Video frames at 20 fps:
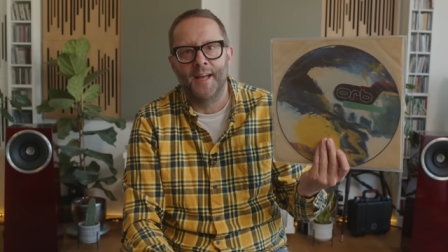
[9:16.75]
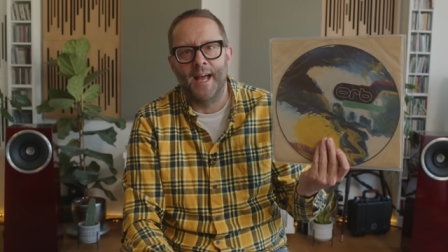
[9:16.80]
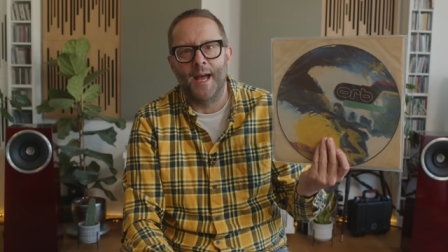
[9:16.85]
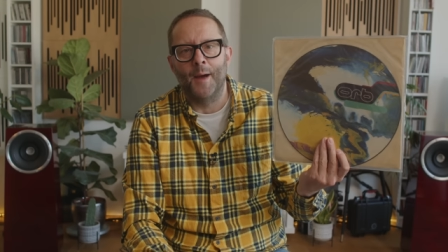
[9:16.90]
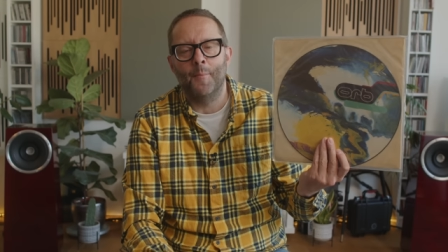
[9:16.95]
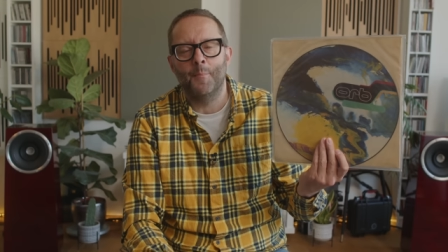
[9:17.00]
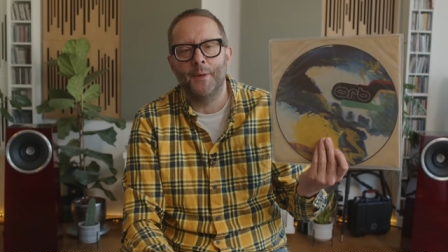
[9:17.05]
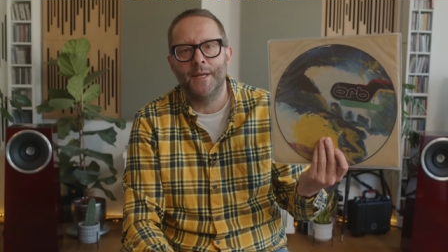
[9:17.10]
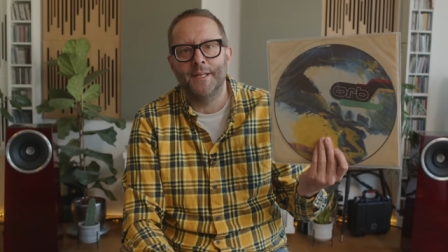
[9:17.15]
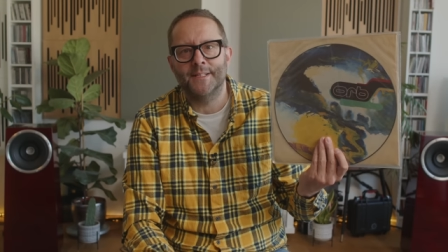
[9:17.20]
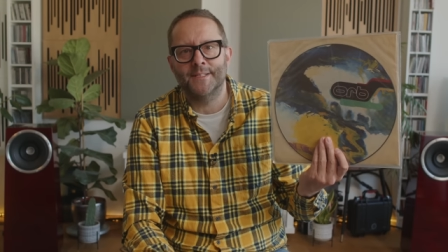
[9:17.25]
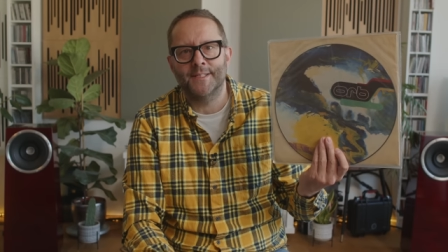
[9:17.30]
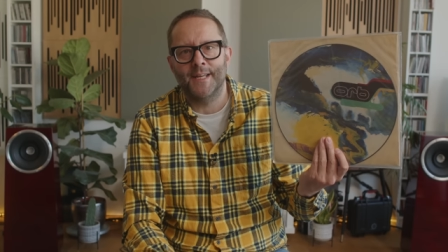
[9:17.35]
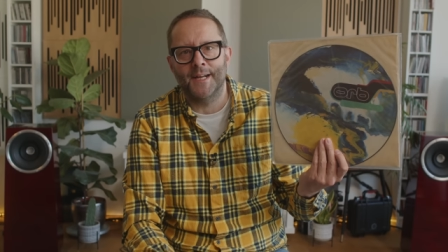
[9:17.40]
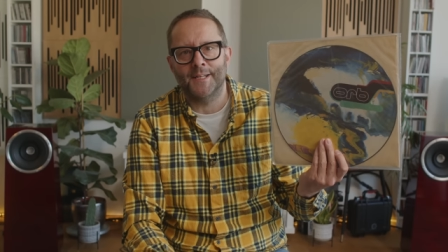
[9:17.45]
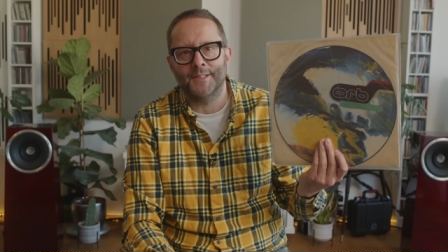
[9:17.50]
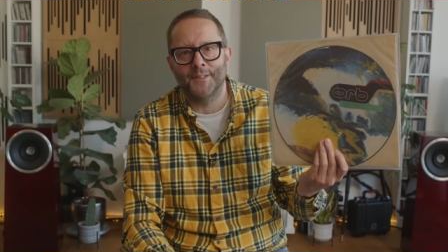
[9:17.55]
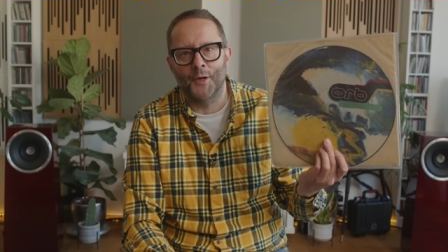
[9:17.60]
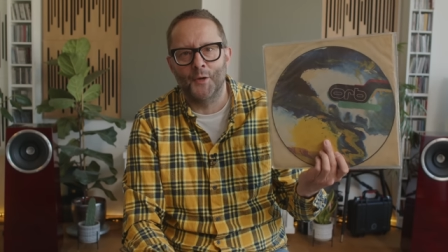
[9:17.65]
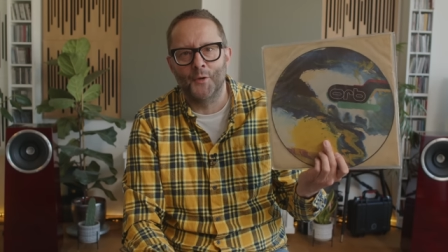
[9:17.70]
Ambient
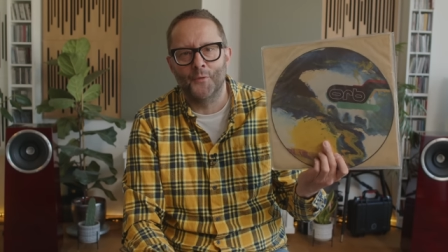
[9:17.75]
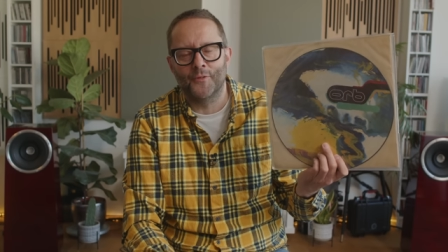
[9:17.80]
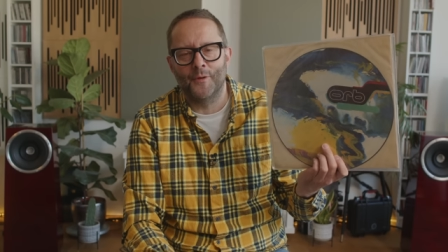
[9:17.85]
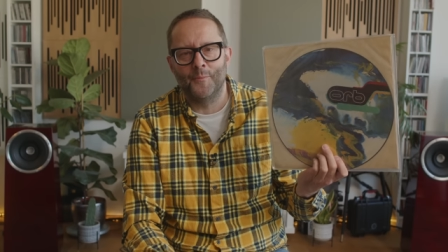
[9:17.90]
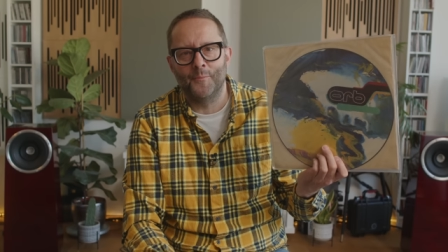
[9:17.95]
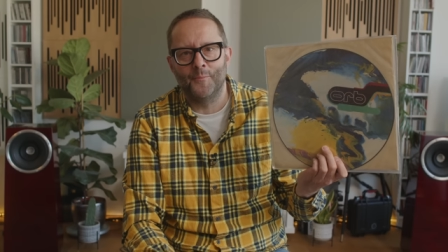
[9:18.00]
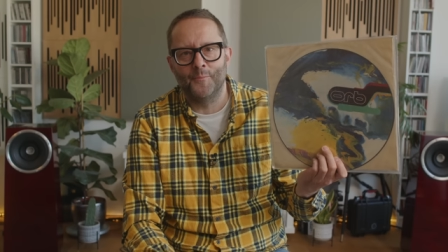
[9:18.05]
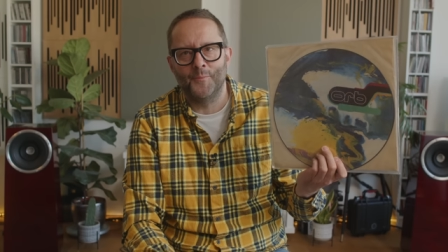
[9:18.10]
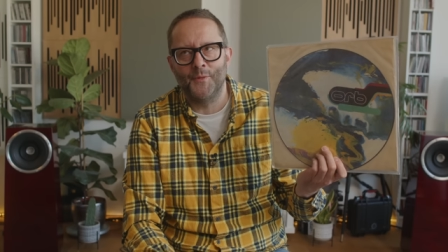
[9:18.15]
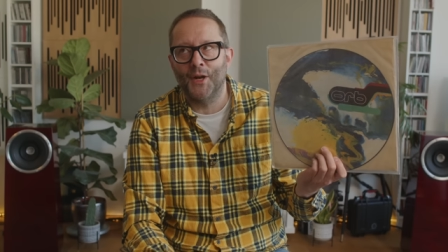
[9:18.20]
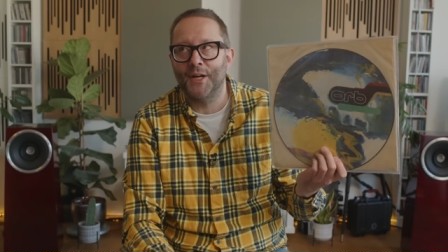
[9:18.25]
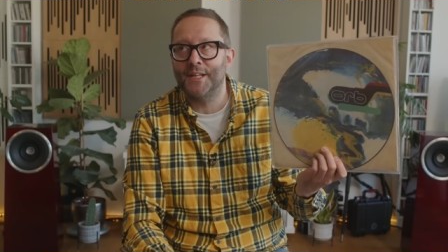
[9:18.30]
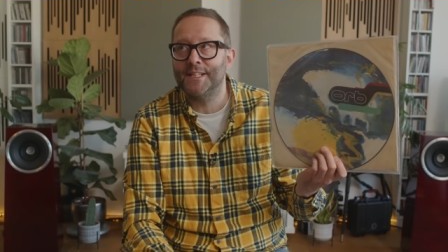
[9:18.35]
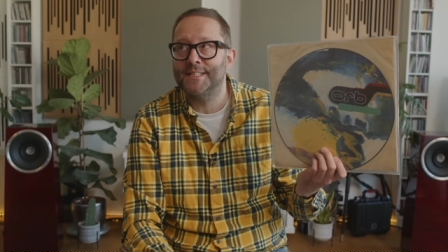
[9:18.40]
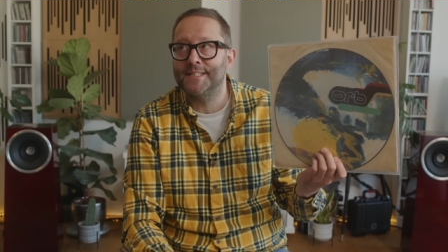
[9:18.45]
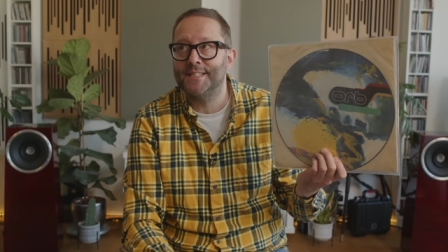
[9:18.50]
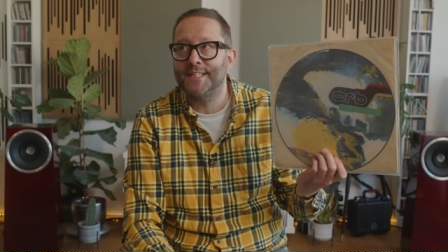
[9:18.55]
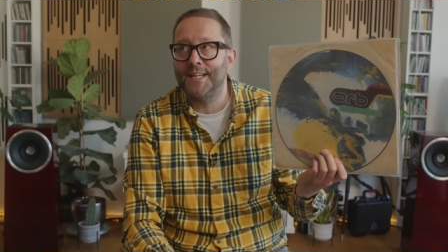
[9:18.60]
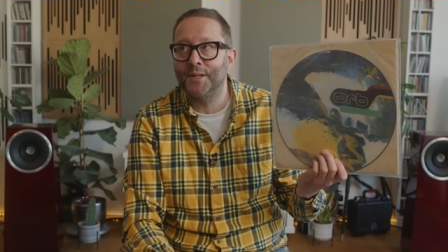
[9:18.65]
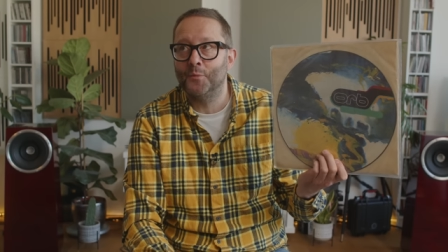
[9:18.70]
techno from
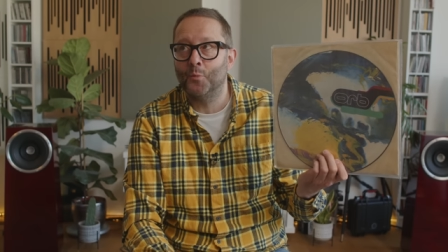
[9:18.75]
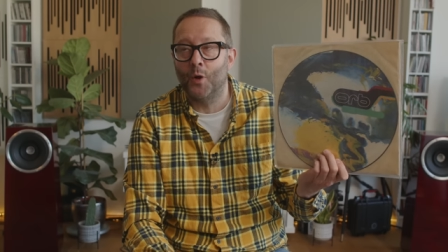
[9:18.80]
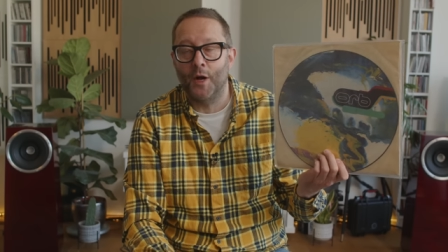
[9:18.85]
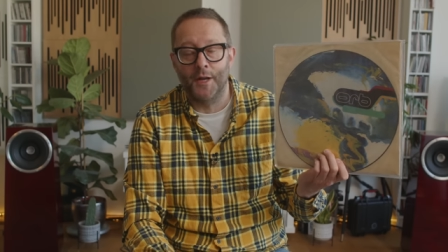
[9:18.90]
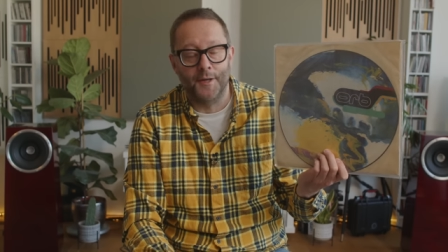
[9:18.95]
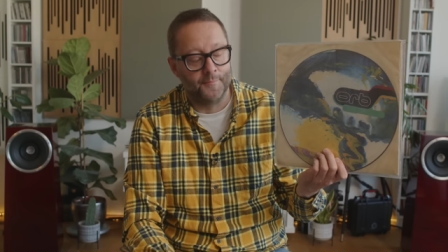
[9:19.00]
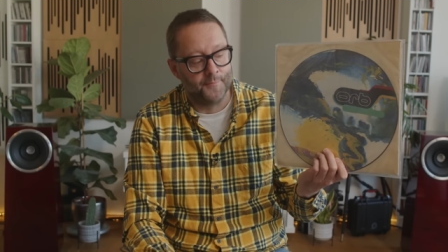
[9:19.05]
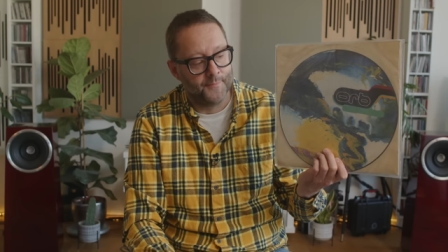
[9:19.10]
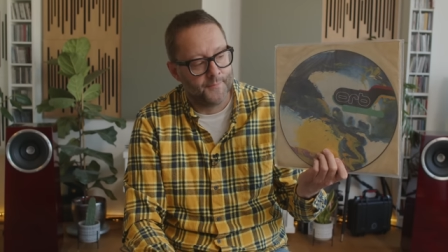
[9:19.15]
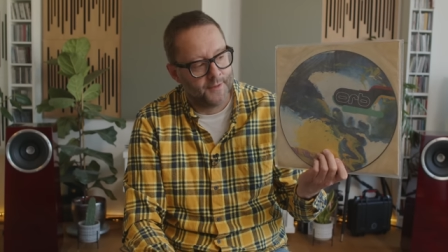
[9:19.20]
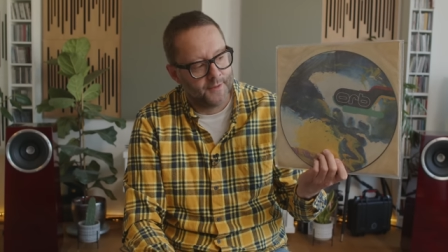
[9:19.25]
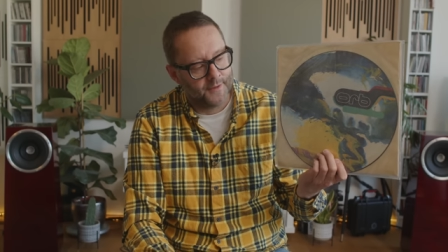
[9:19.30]
91.